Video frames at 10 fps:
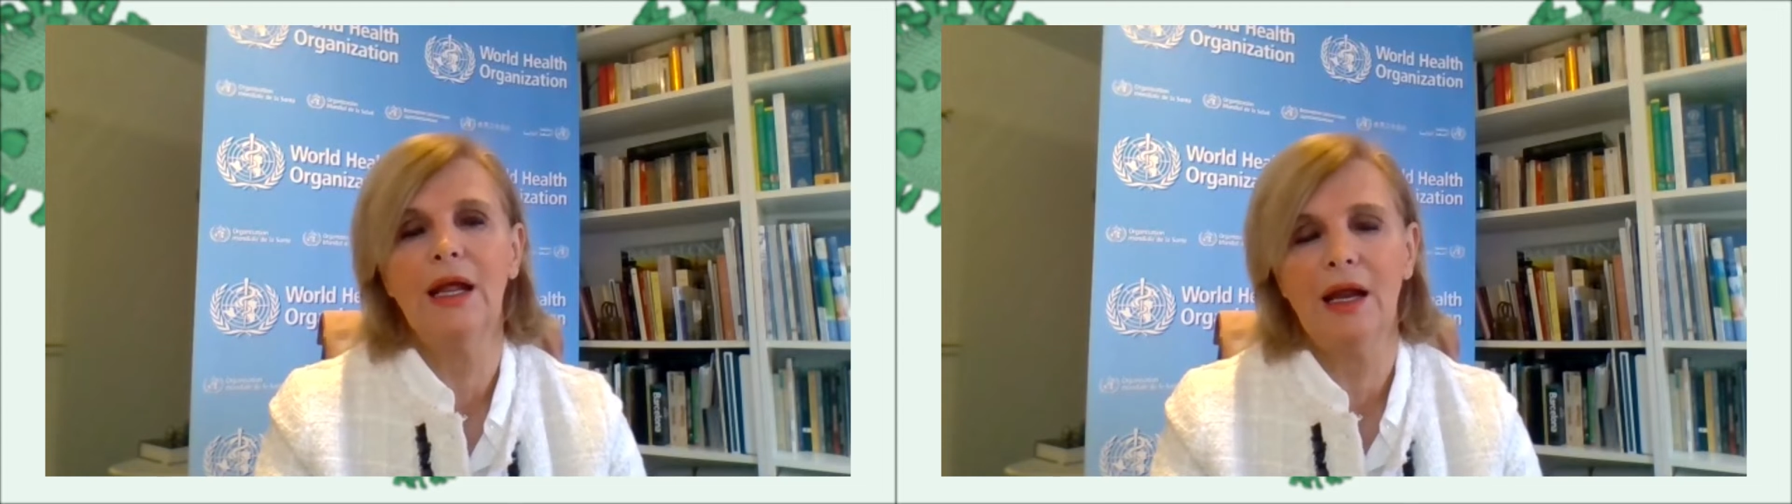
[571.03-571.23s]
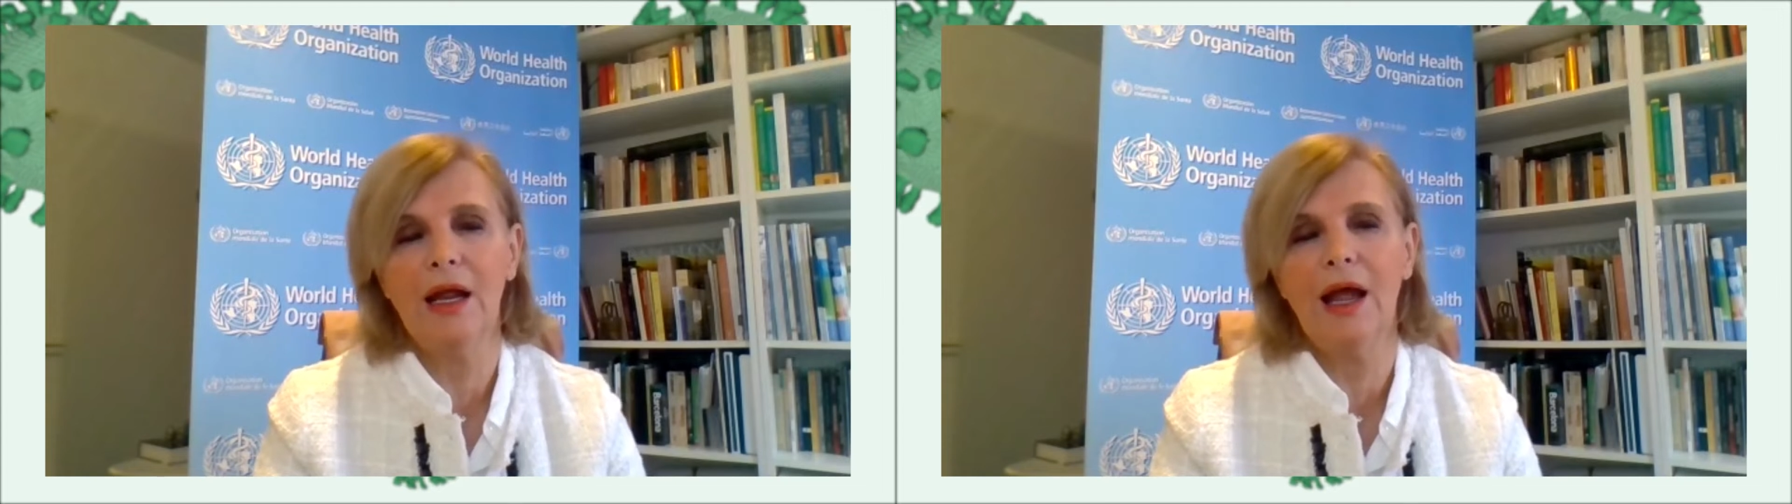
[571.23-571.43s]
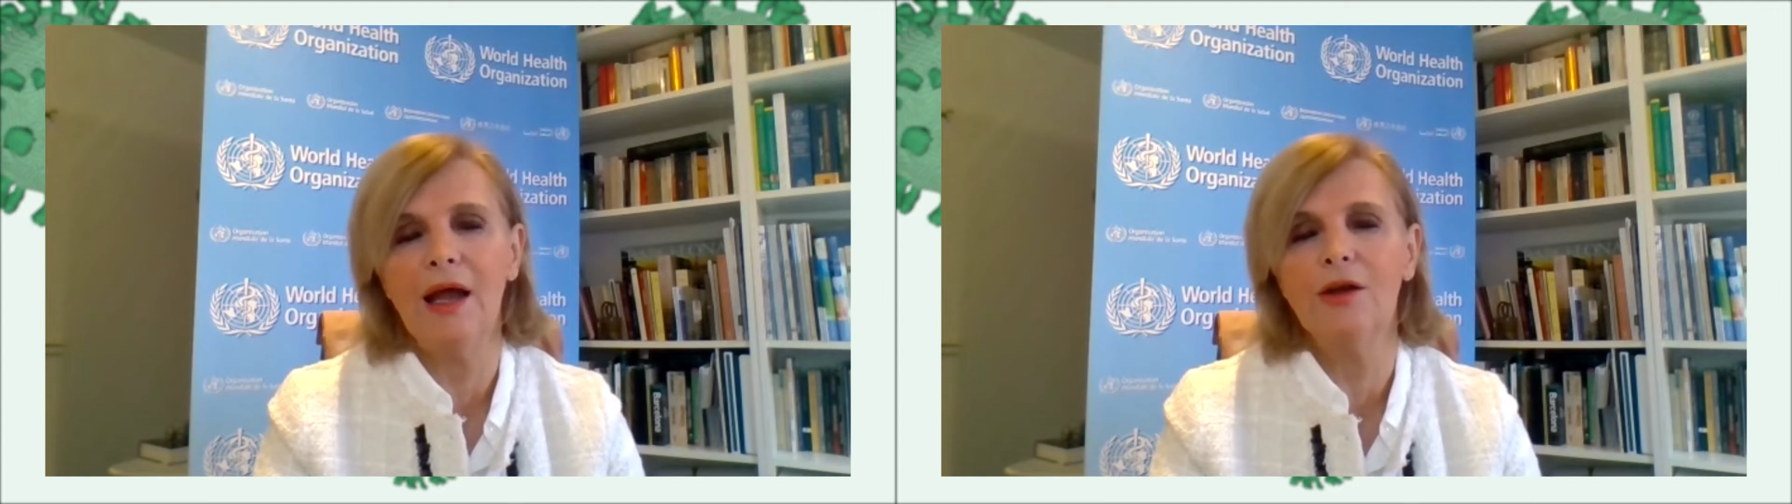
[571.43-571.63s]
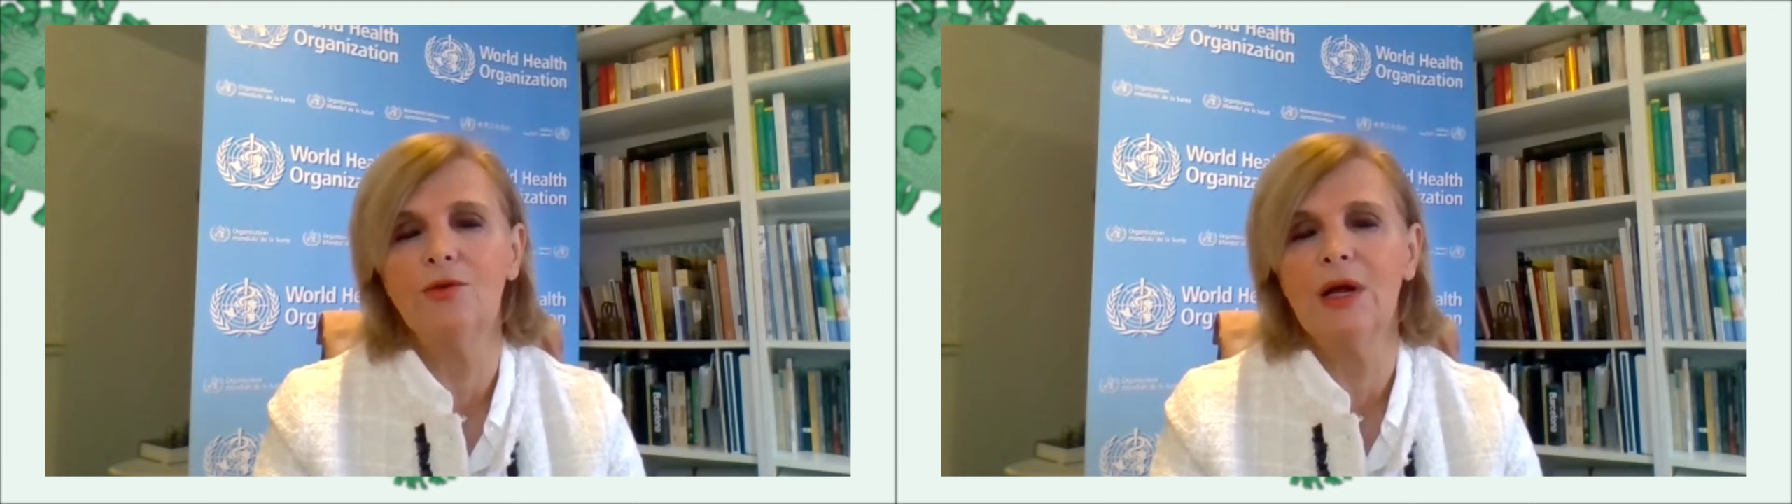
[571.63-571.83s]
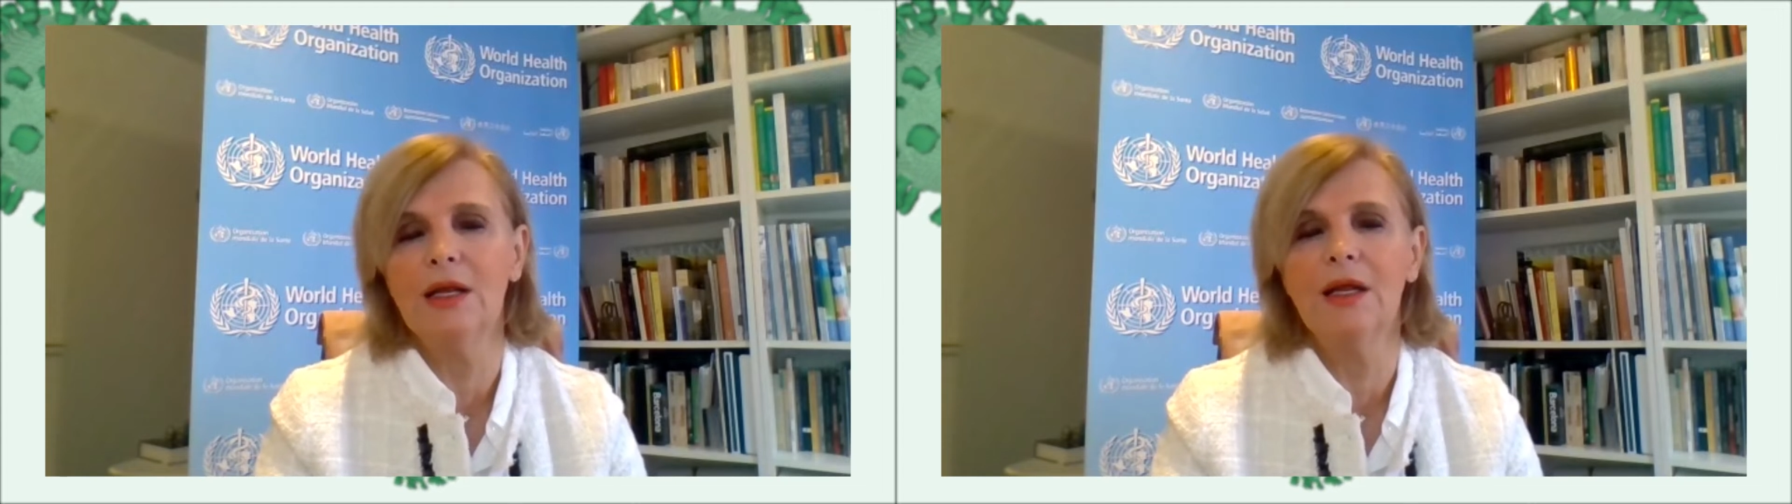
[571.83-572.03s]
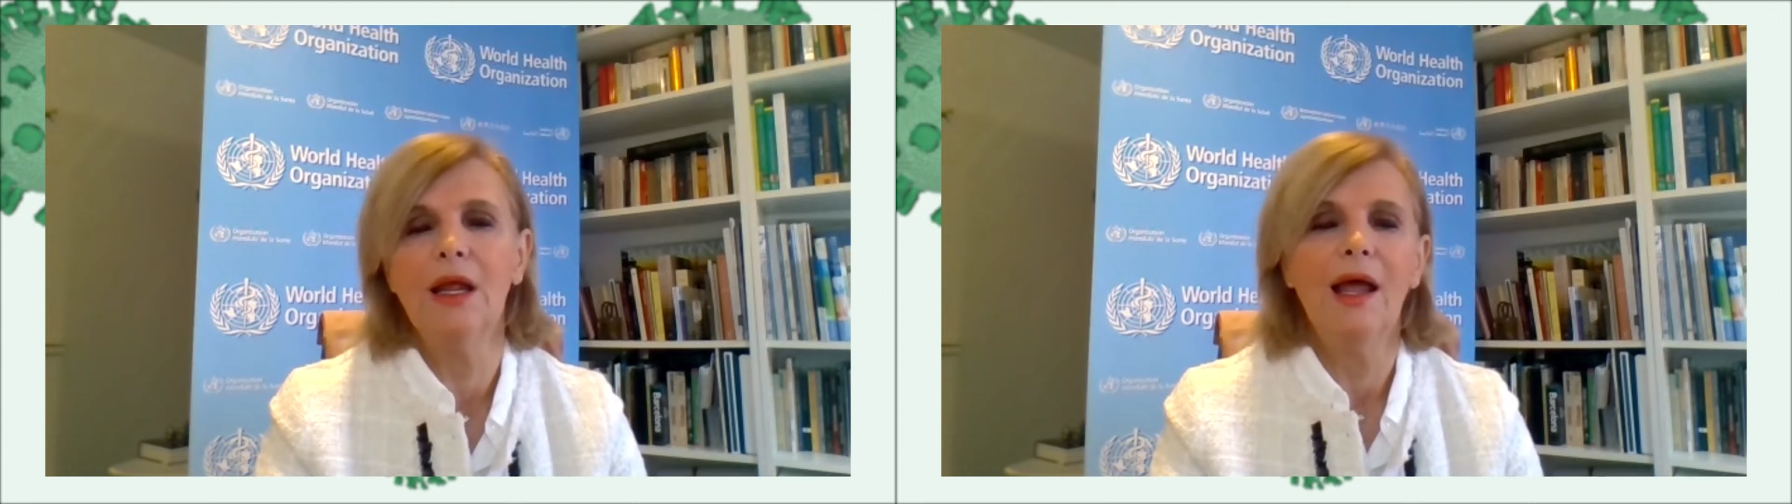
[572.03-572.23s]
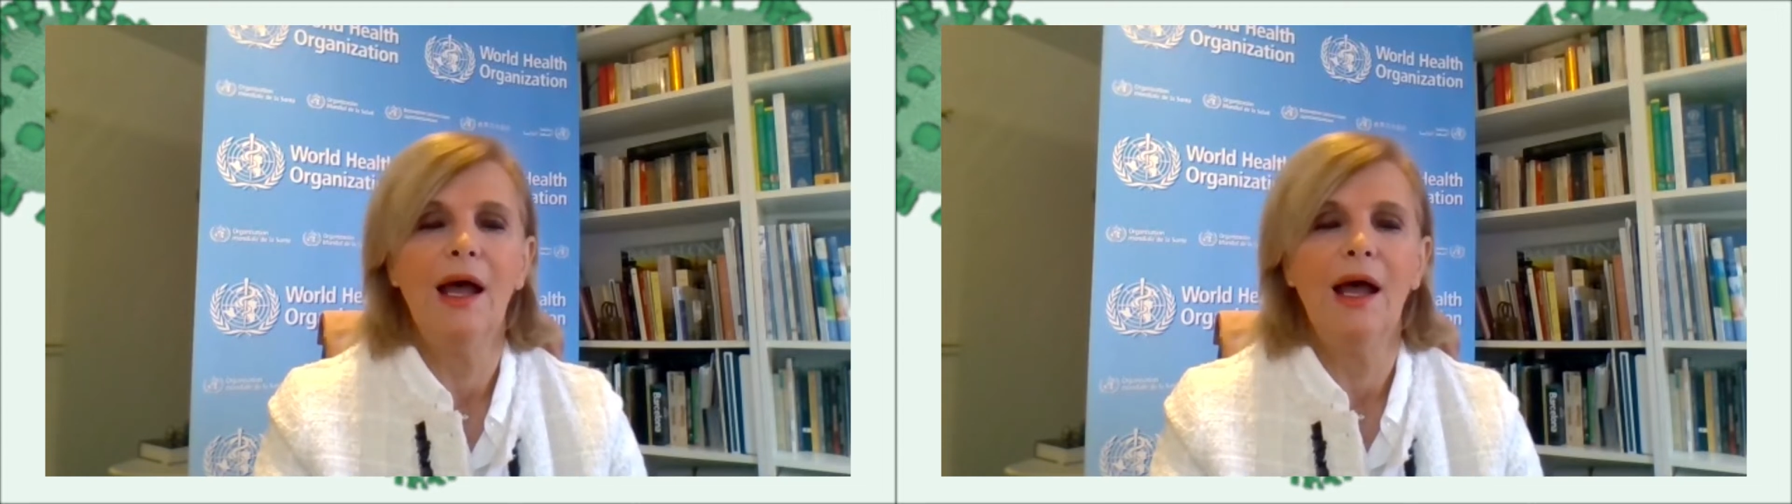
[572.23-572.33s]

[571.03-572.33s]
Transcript: annually